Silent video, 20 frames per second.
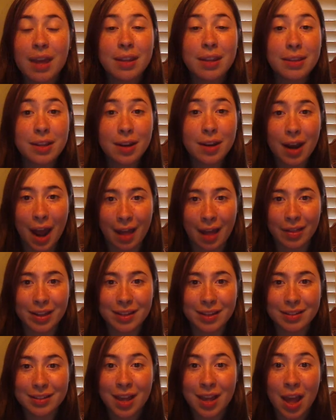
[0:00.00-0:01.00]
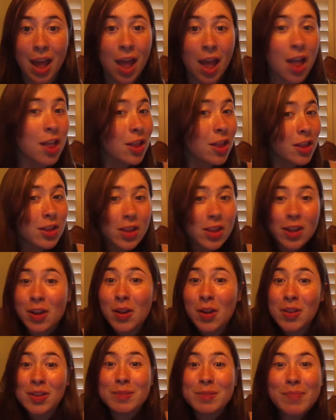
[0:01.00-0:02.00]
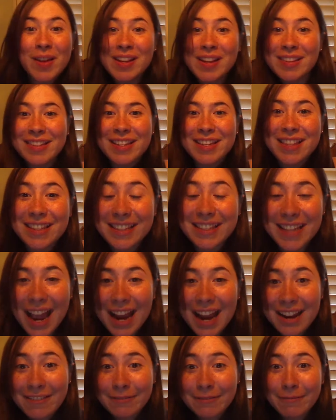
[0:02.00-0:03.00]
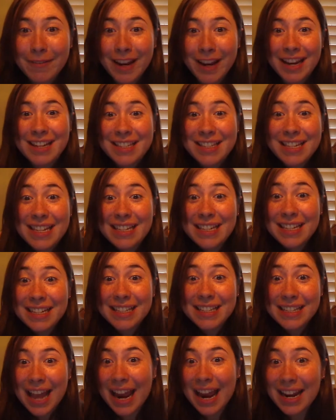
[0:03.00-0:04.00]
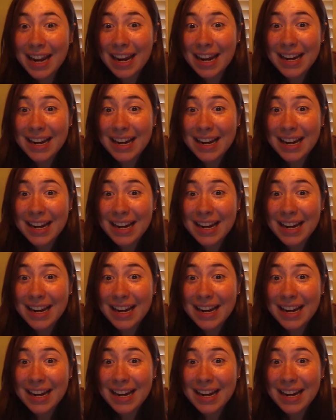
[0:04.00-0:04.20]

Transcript: Dear Alex, look at all the space to the side of me. Isn't this exciting?